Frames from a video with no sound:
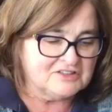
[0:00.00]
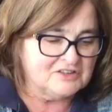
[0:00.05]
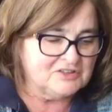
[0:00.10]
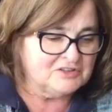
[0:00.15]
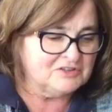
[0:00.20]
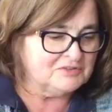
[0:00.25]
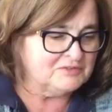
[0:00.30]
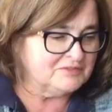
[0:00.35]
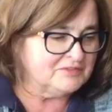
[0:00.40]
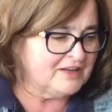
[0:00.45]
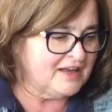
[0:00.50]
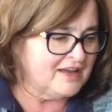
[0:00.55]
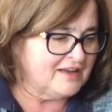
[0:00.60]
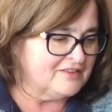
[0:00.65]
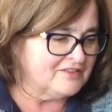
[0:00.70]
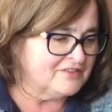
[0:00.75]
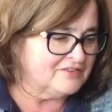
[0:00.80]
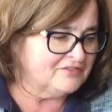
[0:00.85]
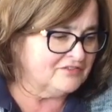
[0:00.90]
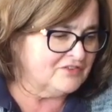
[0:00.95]
So
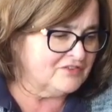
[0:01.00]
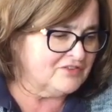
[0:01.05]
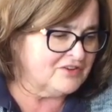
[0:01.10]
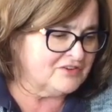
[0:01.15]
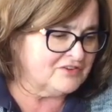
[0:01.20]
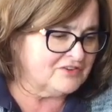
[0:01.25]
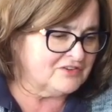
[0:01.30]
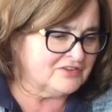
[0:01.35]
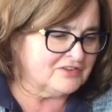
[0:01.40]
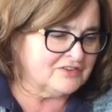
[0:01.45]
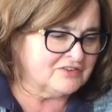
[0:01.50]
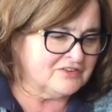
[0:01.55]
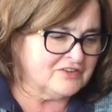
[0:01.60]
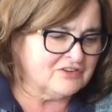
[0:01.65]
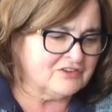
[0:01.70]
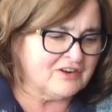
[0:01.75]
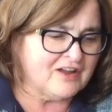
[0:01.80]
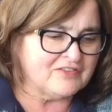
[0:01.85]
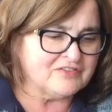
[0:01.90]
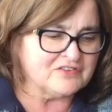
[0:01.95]
so
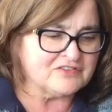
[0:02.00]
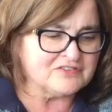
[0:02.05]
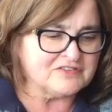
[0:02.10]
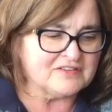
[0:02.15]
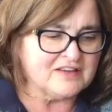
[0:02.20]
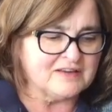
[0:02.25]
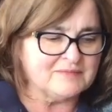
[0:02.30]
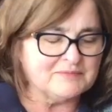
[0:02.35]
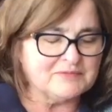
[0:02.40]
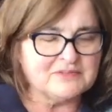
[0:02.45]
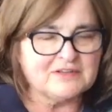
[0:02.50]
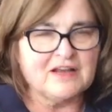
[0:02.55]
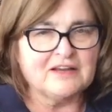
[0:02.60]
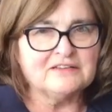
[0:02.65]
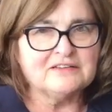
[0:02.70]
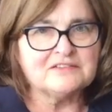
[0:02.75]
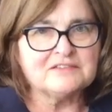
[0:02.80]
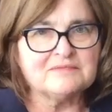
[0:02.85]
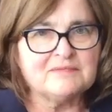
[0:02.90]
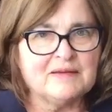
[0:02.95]
they're on the same
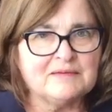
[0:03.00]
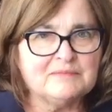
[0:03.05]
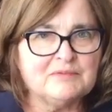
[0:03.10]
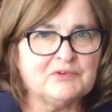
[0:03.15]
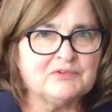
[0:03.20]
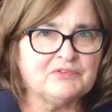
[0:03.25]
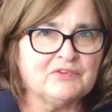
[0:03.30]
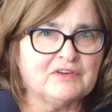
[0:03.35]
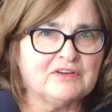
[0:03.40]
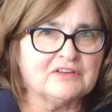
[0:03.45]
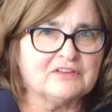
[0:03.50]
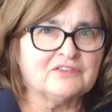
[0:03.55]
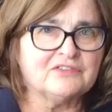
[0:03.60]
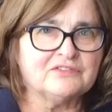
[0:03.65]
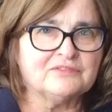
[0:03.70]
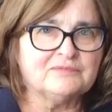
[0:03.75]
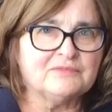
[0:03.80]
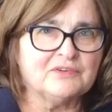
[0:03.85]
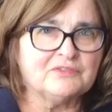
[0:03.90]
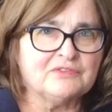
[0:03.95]
site as my
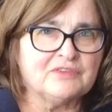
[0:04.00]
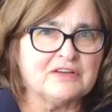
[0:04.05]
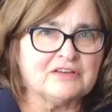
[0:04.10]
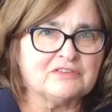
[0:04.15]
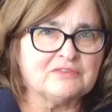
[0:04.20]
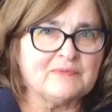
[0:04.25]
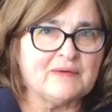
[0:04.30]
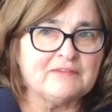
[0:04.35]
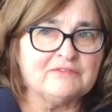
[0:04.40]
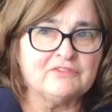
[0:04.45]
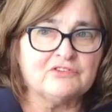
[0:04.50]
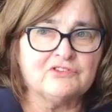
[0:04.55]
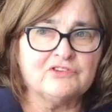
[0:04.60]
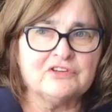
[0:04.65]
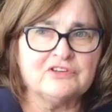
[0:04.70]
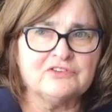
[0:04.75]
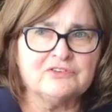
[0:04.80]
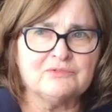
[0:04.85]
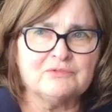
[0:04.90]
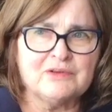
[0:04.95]
mosaics by
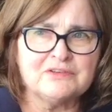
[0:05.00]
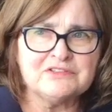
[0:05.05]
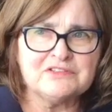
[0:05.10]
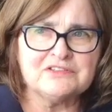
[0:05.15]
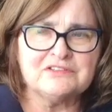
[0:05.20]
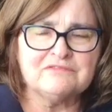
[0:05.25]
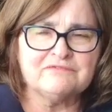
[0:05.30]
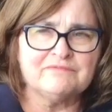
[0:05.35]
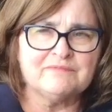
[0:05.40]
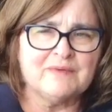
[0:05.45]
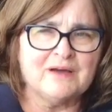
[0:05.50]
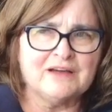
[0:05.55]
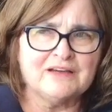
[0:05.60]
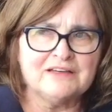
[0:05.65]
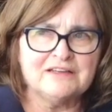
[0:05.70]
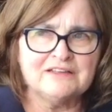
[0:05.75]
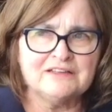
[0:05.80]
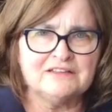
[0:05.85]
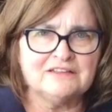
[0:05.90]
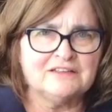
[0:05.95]
Virginia. The rest of
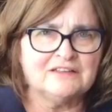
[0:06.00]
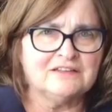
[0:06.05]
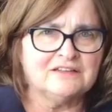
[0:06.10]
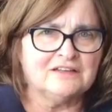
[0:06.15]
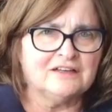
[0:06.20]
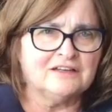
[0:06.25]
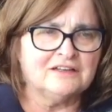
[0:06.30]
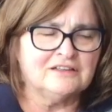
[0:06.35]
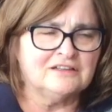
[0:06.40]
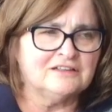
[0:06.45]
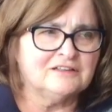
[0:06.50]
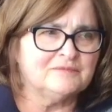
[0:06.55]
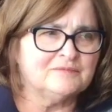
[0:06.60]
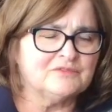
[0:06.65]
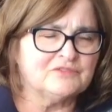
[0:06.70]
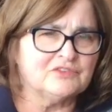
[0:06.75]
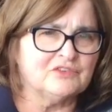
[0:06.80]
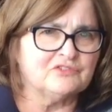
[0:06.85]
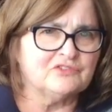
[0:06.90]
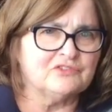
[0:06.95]
my
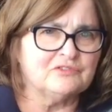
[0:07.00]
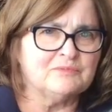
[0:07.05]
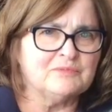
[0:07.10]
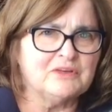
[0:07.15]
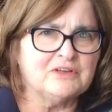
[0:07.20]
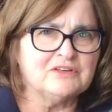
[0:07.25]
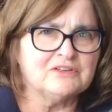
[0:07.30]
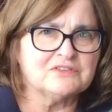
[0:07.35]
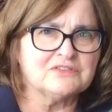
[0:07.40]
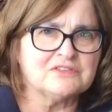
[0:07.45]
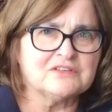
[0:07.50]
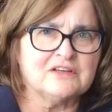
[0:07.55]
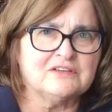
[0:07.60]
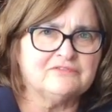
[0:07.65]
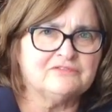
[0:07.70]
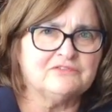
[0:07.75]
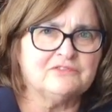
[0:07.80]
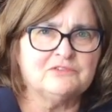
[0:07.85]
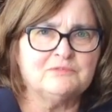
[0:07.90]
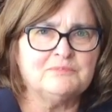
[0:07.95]
social media
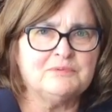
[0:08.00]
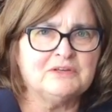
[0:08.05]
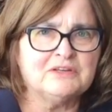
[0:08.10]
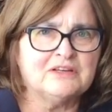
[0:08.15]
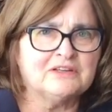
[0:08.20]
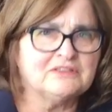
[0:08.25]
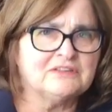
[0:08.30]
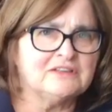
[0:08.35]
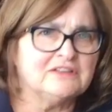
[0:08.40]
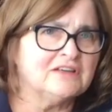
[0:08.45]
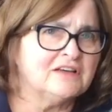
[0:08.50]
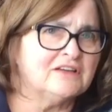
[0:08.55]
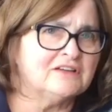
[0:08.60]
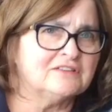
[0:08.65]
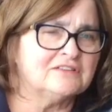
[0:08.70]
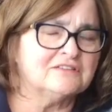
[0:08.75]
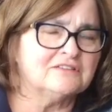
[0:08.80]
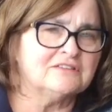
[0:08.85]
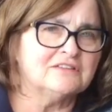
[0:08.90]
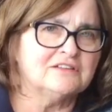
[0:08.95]
stuff will be at the
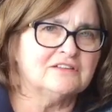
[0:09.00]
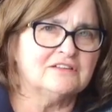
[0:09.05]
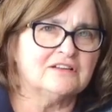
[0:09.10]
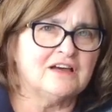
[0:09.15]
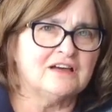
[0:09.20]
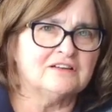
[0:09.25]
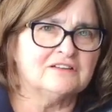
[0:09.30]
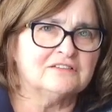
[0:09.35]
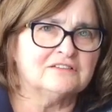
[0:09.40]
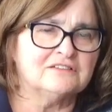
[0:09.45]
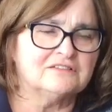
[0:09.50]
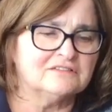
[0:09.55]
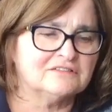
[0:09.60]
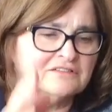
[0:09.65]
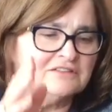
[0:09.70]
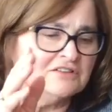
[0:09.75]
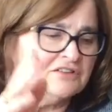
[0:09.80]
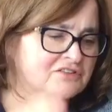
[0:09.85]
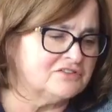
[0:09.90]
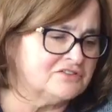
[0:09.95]
end on a
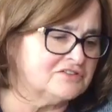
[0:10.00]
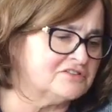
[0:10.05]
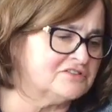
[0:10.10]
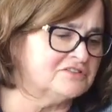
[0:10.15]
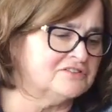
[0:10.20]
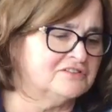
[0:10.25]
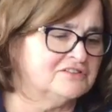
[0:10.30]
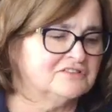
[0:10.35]
list.